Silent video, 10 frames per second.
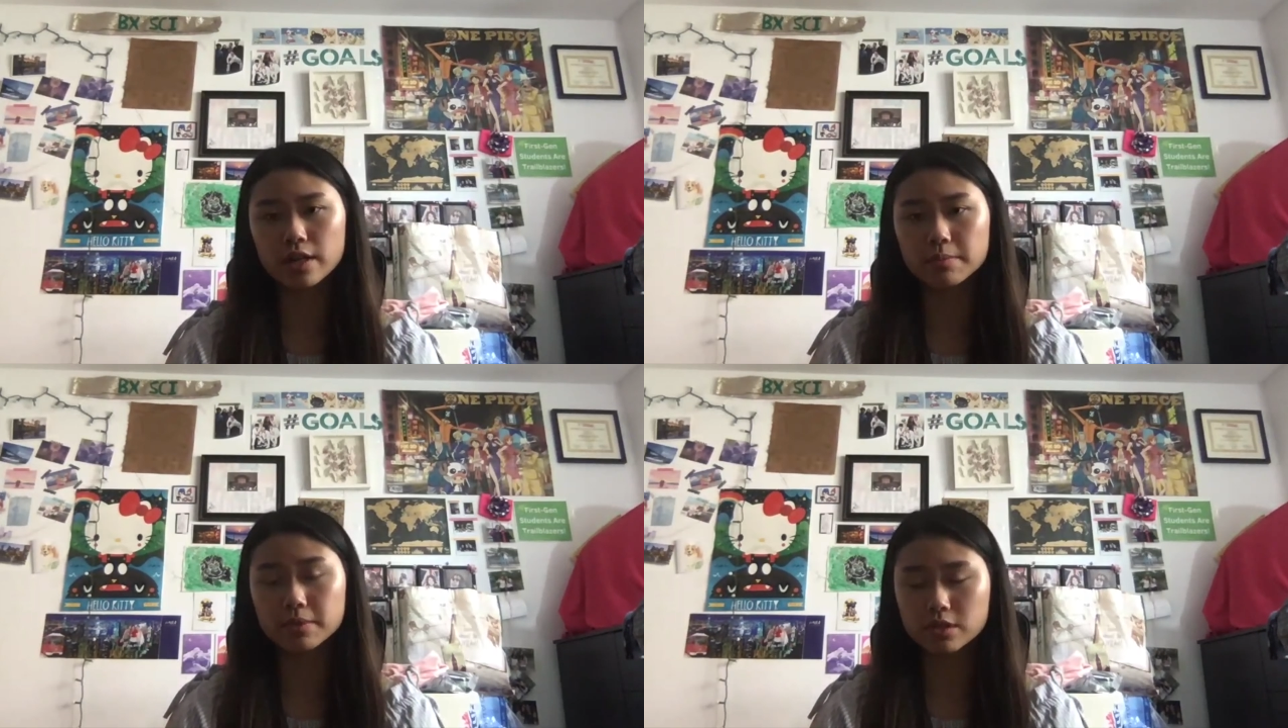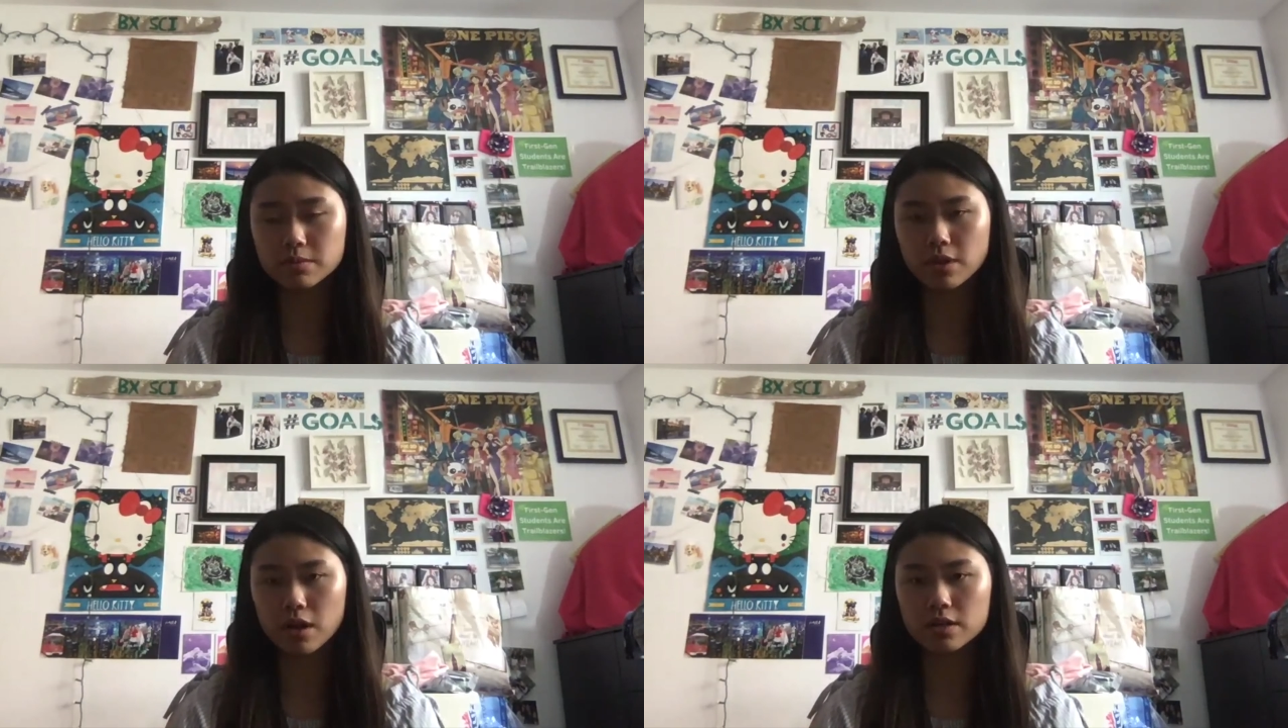building
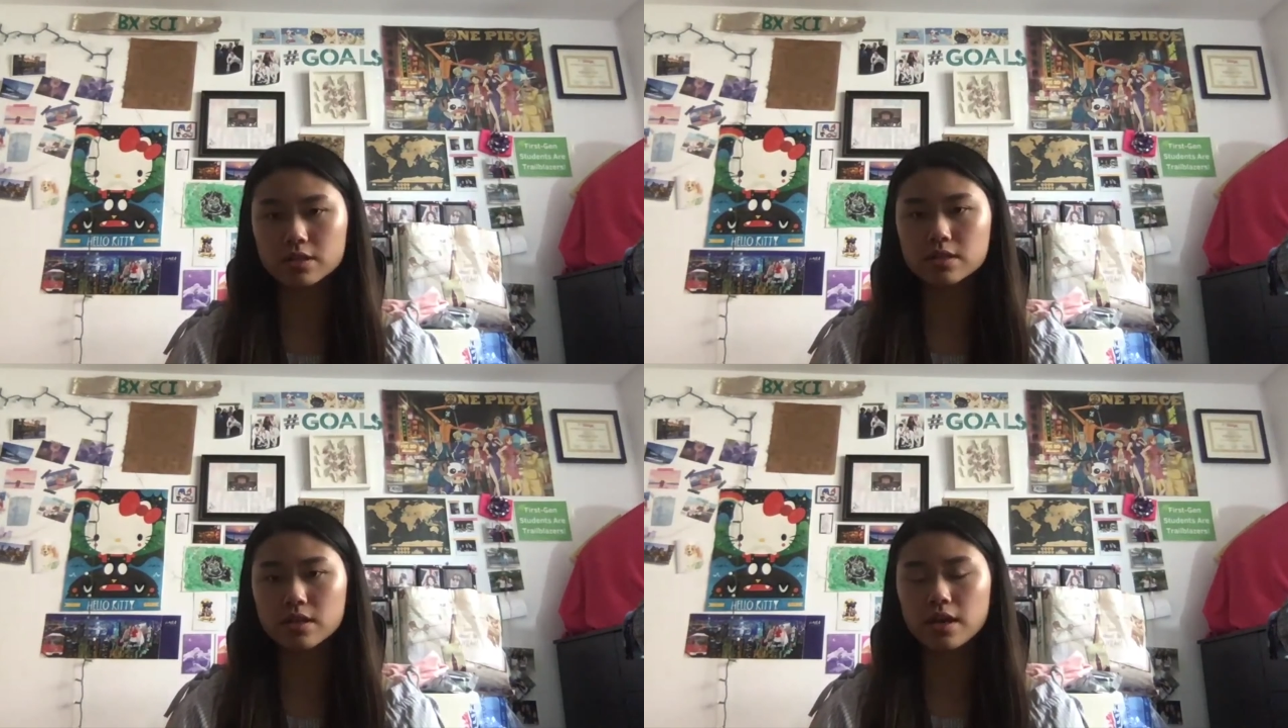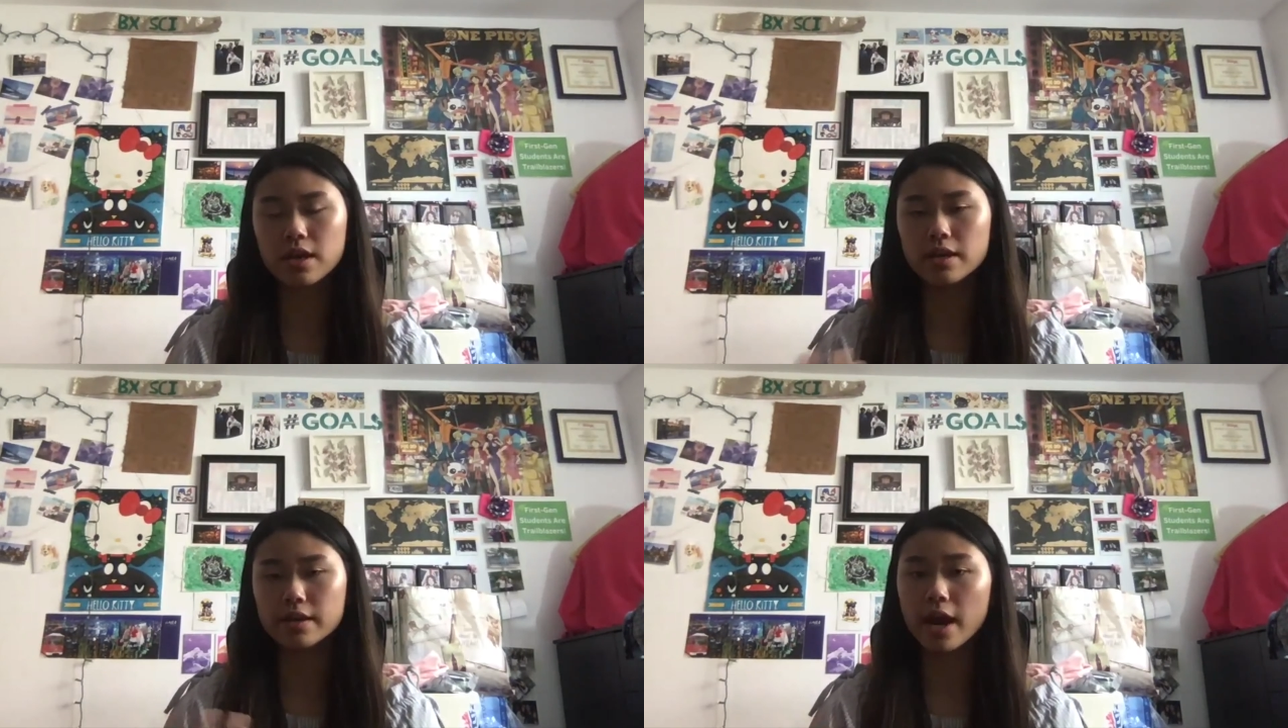blocks
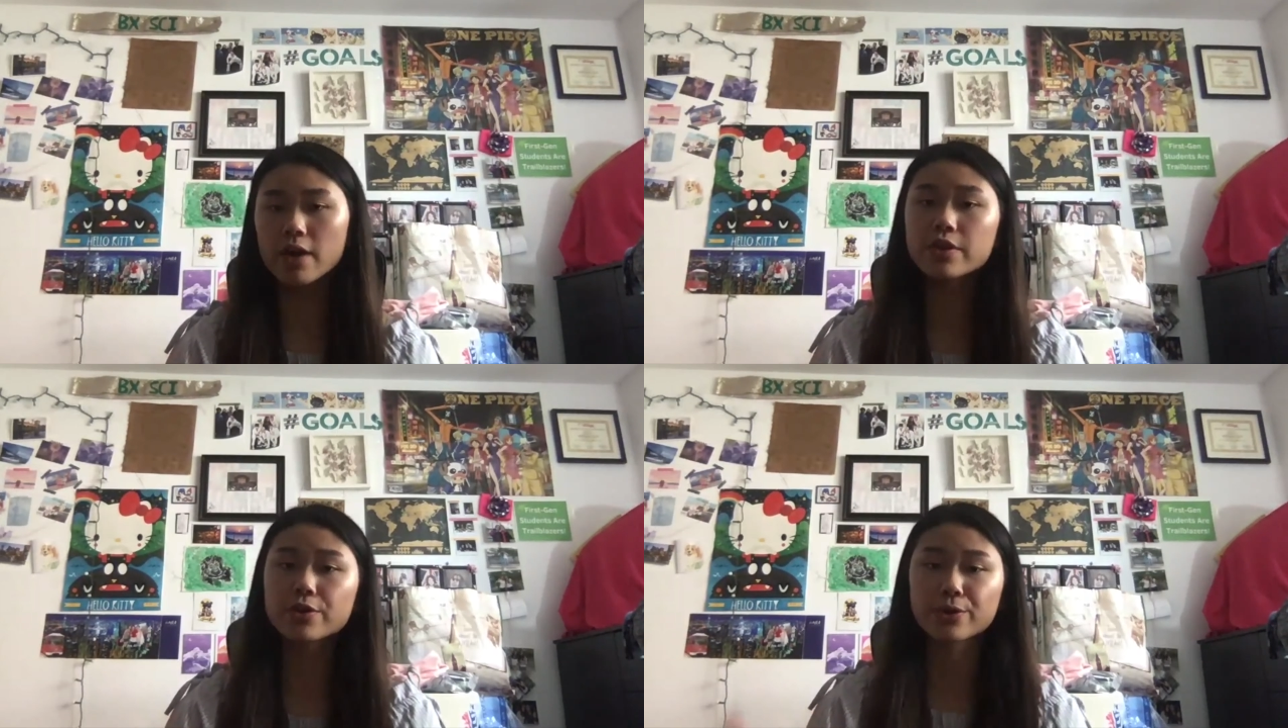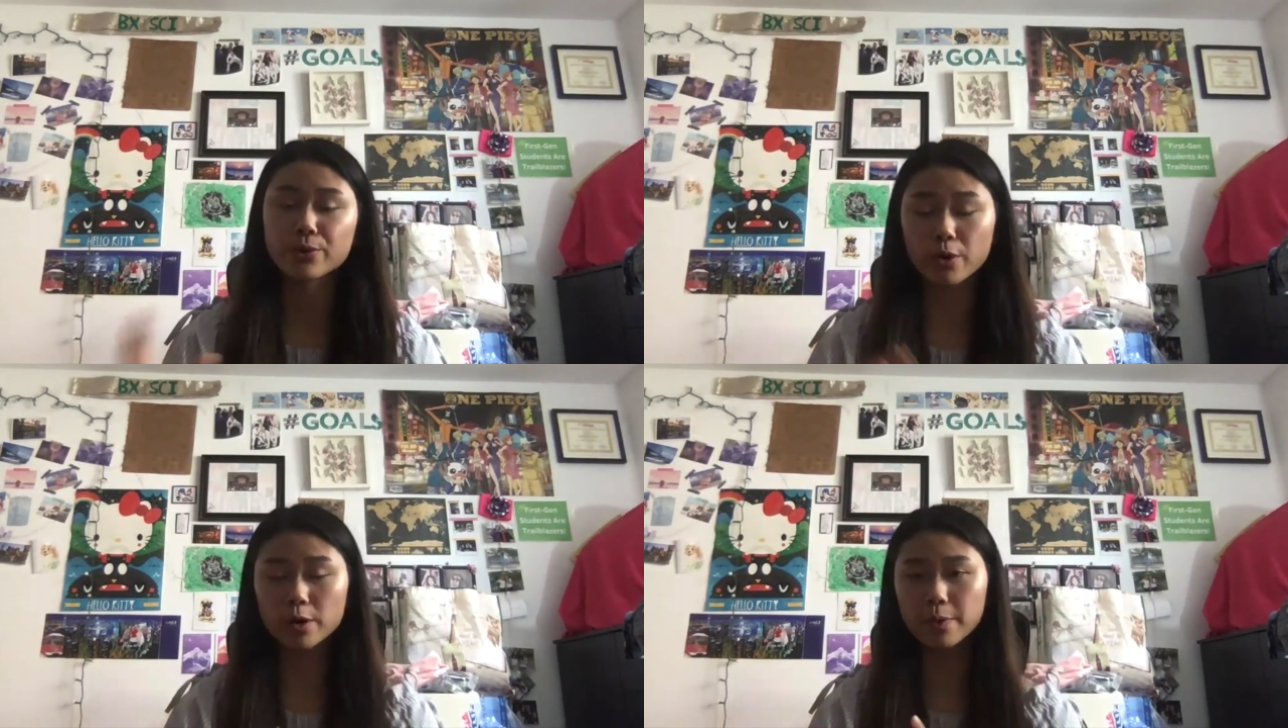and how they're
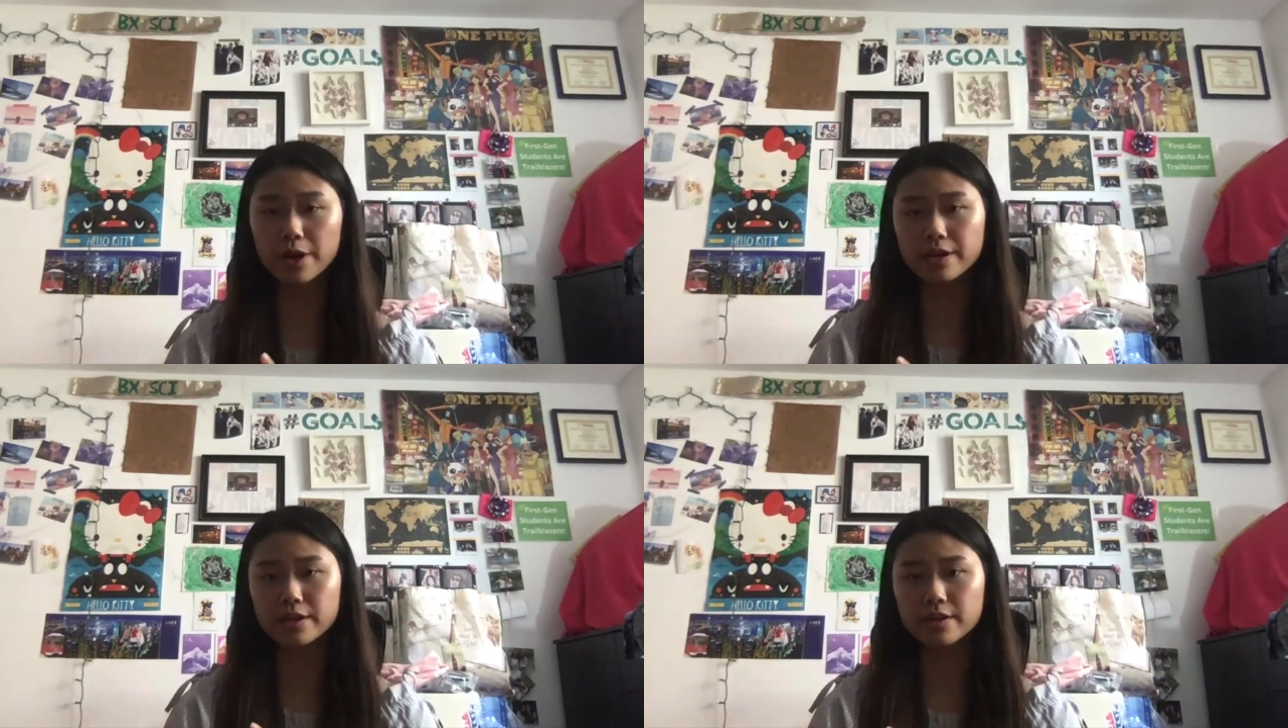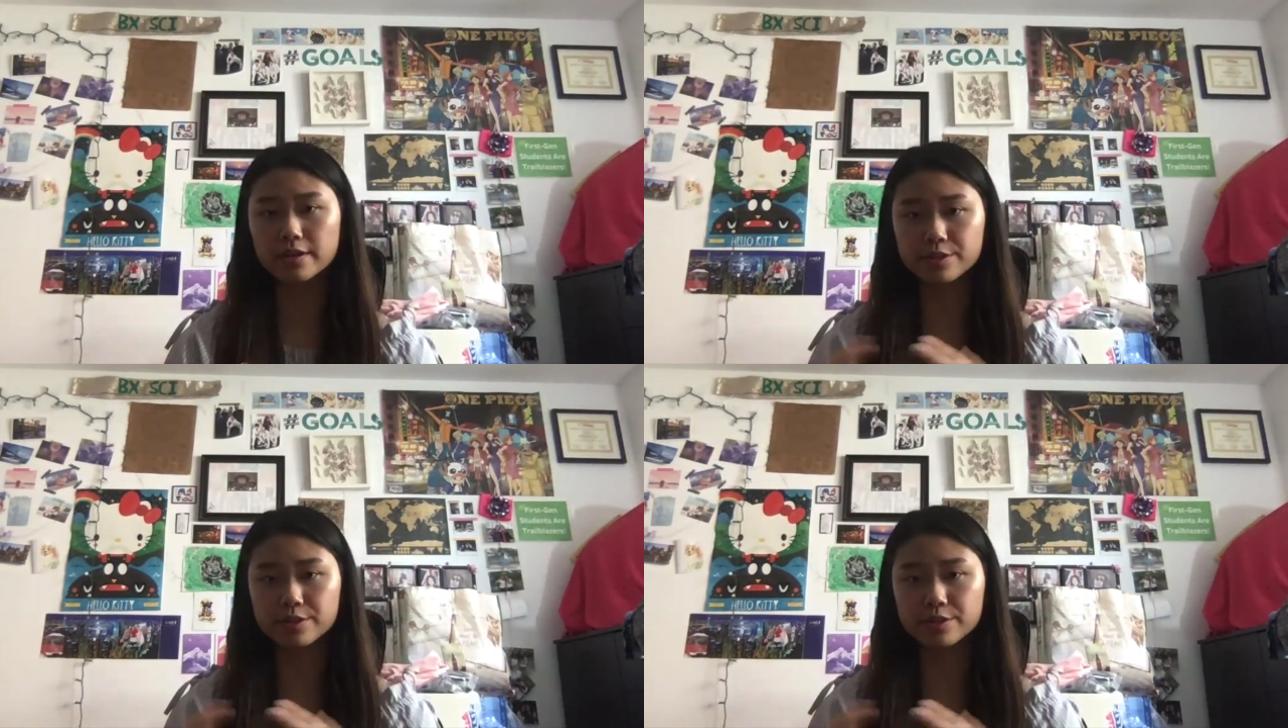incorporated in